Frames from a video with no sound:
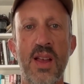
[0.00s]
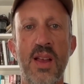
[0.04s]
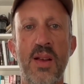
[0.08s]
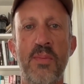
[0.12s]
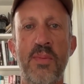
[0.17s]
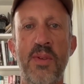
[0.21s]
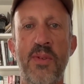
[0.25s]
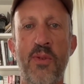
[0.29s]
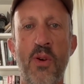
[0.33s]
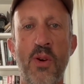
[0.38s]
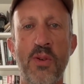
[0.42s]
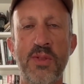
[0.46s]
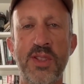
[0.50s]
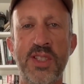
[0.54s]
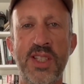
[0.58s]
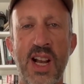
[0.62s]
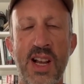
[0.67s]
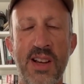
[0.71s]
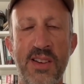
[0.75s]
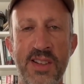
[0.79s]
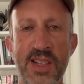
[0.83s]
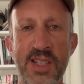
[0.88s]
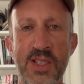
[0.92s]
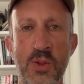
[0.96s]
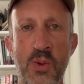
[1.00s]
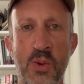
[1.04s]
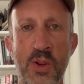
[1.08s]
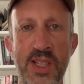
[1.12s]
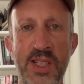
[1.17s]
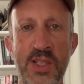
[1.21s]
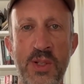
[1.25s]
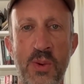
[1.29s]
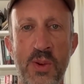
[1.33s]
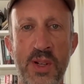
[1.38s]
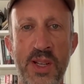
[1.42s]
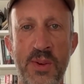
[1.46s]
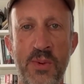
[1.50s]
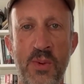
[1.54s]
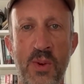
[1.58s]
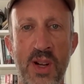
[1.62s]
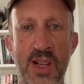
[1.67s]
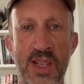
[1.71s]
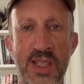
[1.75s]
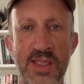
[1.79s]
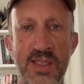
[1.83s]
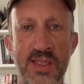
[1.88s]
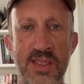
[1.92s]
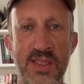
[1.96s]
Before retiring in
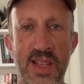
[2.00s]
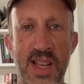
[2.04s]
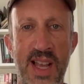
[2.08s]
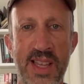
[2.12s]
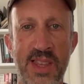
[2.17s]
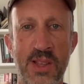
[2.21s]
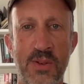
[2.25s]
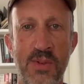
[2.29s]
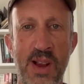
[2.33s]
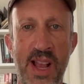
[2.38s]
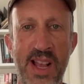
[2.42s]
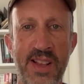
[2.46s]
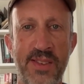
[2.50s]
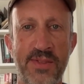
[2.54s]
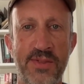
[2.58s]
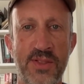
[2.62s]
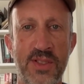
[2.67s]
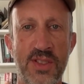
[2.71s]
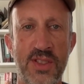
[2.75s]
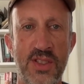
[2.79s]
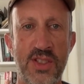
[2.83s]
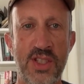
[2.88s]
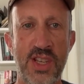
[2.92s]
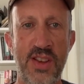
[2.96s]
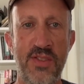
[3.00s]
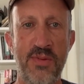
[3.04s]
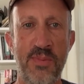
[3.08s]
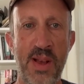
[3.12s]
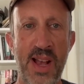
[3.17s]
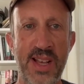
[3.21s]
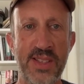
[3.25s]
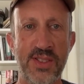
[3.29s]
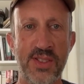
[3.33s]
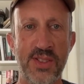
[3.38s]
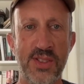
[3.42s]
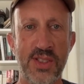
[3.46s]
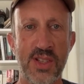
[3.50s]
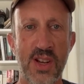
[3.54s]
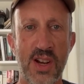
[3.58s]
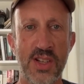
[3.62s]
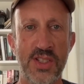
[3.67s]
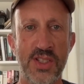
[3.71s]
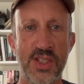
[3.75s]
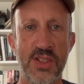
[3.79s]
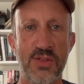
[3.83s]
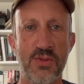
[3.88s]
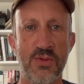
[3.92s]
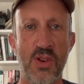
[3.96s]
2021 at the rank of Chief Master
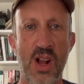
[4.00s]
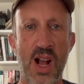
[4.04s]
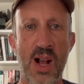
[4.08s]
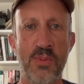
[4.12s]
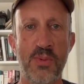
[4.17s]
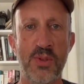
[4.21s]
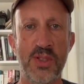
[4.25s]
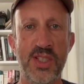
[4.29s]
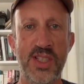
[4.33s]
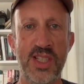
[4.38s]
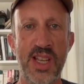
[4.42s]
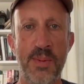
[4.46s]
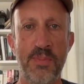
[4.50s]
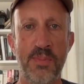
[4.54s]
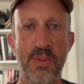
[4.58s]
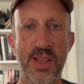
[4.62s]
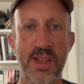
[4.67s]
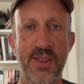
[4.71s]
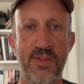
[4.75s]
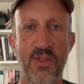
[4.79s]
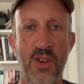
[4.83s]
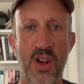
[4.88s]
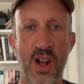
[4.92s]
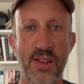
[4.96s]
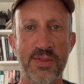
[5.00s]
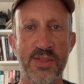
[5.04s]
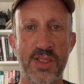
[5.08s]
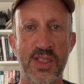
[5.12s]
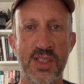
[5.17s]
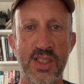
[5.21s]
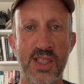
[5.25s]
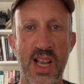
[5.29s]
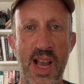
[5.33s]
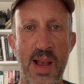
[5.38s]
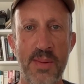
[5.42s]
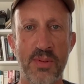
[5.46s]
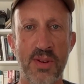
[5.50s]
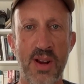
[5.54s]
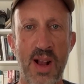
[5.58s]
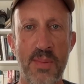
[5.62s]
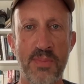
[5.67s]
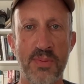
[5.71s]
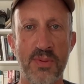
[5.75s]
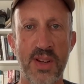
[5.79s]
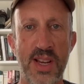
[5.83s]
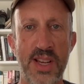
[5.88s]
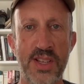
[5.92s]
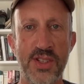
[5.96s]
Sergeant, Rob was deeply involved in cyber
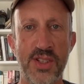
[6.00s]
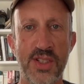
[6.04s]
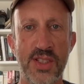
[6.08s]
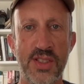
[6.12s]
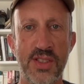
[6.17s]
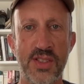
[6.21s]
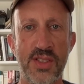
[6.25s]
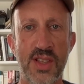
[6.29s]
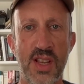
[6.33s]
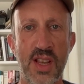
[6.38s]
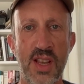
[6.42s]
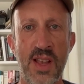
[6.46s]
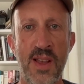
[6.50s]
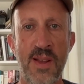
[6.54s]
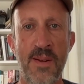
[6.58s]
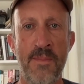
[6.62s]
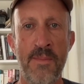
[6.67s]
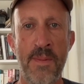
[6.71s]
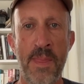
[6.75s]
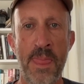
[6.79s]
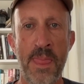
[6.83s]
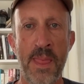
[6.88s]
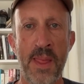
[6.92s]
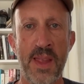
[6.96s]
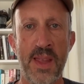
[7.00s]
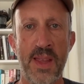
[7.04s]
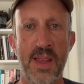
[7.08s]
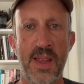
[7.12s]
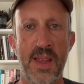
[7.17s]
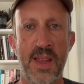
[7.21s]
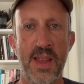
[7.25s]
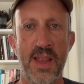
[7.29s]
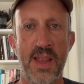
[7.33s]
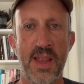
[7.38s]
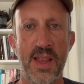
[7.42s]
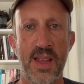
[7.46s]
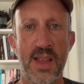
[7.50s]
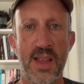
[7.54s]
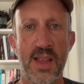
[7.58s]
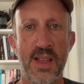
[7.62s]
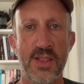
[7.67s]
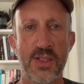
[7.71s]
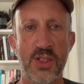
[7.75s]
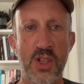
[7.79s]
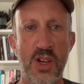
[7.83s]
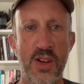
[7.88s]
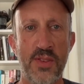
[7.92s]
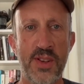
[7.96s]
operations,
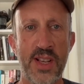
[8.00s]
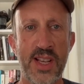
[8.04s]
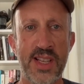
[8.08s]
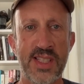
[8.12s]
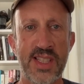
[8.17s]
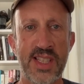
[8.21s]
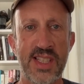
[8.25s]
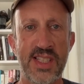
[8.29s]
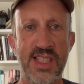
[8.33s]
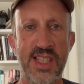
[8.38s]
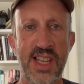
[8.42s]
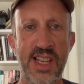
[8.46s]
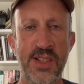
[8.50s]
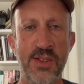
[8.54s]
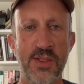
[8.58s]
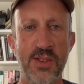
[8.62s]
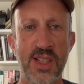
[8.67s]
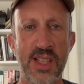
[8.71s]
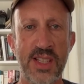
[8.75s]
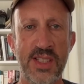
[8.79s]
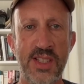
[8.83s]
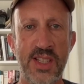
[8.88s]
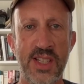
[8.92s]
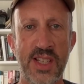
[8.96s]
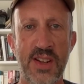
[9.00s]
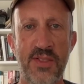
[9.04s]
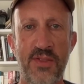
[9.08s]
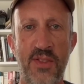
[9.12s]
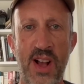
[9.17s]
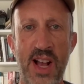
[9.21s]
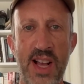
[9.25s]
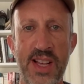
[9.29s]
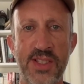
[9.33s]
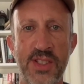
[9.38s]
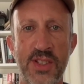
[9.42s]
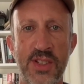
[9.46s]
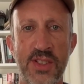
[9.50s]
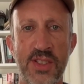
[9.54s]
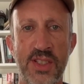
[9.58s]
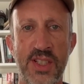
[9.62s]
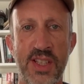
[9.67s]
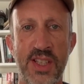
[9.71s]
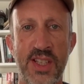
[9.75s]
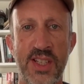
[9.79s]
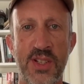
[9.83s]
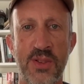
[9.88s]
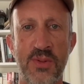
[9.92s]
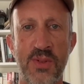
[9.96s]
serving as the senior enlisted advisor to
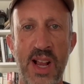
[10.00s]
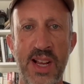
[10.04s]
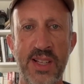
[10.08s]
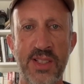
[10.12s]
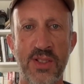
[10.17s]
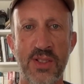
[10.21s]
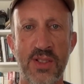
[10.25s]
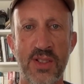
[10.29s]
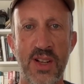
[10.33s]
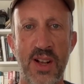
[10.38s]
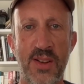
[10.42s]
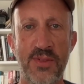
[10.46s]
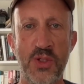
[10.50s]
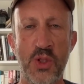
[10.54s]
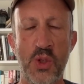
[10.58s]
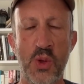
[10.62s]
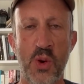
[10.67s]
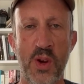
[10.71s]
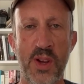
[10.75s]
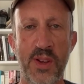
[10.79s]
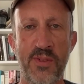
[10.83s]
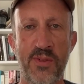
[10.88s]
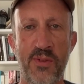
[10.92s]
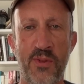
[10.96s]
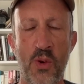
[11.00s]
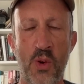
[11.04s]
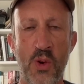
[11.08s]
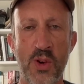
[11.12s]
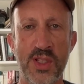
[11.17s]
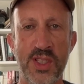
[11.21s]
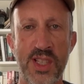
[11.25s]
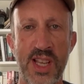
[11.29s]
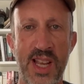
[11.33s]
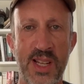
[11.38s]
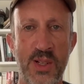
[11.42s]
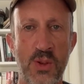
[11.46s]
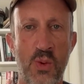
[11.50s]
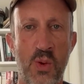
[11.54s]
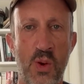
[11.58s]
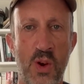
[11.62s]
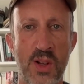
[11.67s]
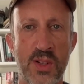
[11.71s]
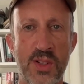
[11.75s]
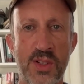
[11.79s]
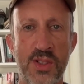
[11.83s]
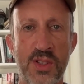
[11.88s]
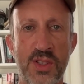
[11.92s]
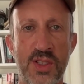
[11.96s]
the Director of Joint Force
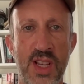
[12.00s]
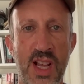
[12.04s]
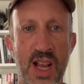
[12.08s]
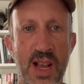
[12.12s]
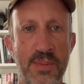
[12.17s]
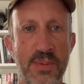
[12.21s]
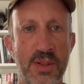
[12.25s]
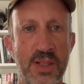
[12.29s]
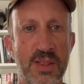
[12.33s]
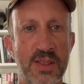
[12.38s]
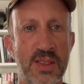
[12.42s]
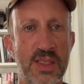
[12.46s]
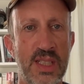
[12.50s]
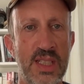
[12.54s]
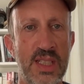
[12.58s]
Headquarters Cyber.